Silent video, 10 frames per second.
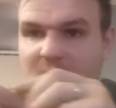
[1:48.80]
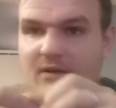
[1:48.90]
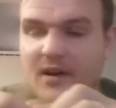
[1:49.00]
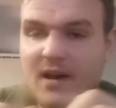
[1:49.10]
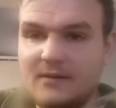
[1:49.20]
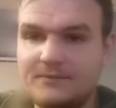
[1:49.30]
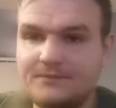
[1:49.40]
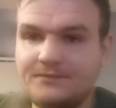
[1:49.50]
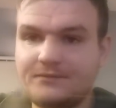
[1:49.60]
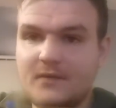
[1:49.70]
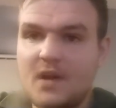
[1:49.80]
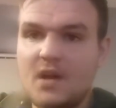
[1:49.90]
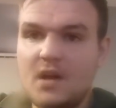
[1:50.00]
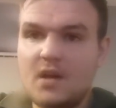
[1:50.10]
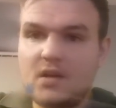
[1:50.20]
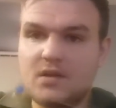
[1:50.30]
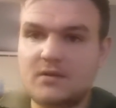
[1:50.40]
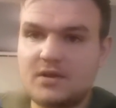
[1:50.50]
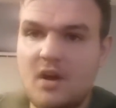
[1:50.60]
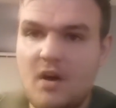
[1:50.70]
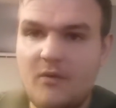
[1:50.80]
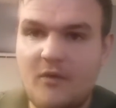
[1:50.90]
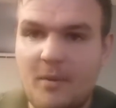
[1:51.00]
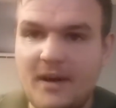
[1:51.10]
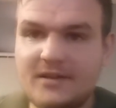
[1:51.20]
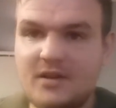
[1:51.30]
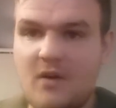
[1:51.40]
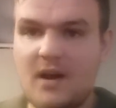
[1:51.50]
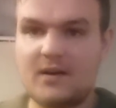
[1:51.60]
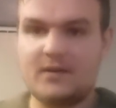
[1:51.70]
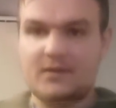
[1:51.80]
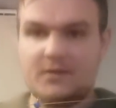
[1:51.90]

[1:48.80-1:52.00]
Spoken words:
Get rid of that. So I'll start off with a piece of line